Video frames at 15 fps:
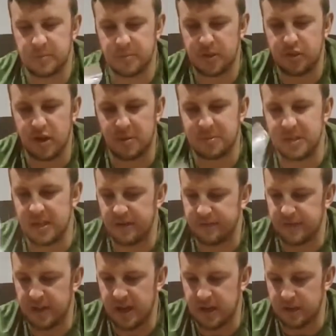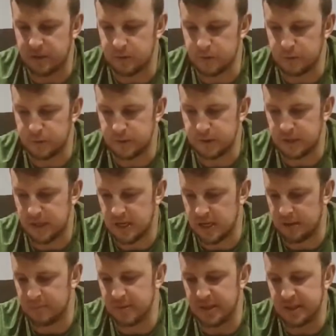straps here for the ankles.
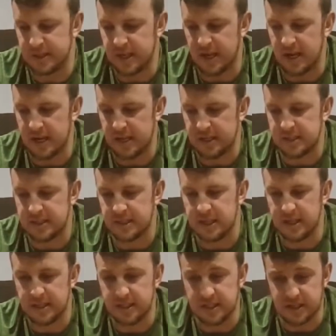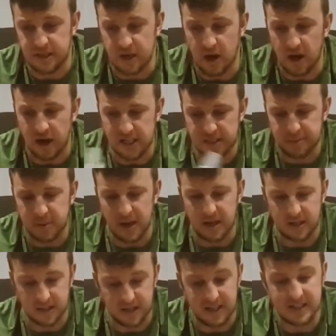There's a sling. There's an ice
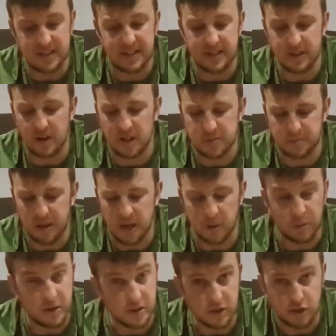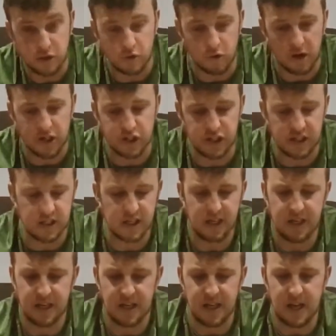pack, an instant ice pack. We just crush it,
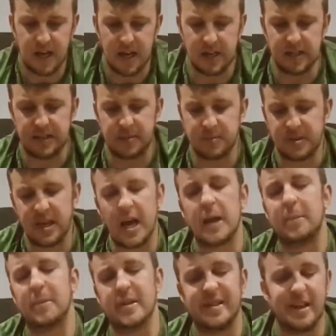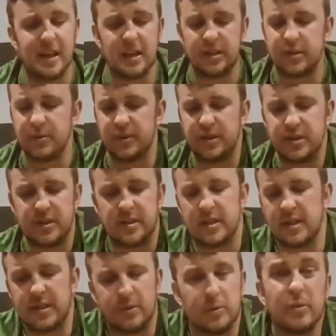and some tape in there. So it's just a
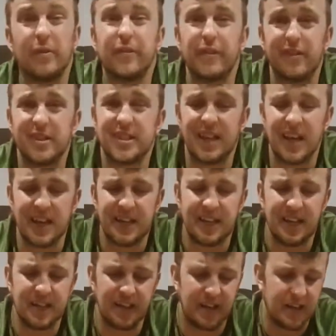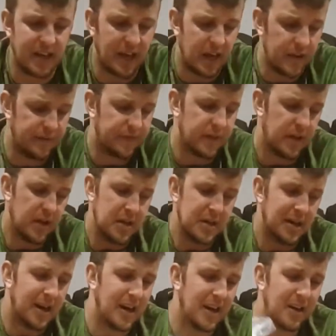little first aid kit that I have.
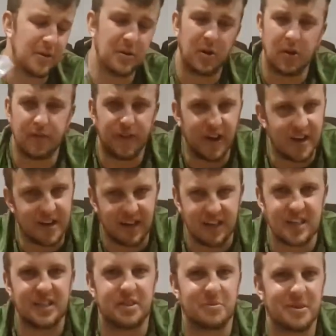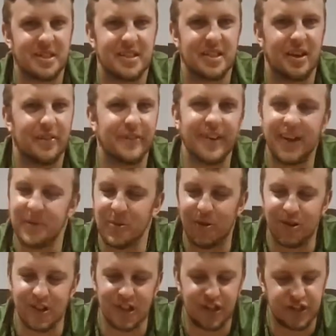I don't often injure myself
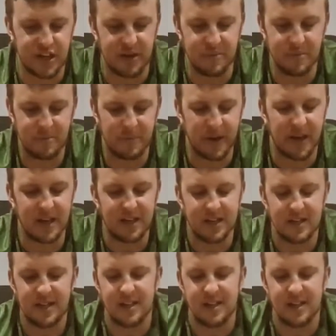anymore in the gym, but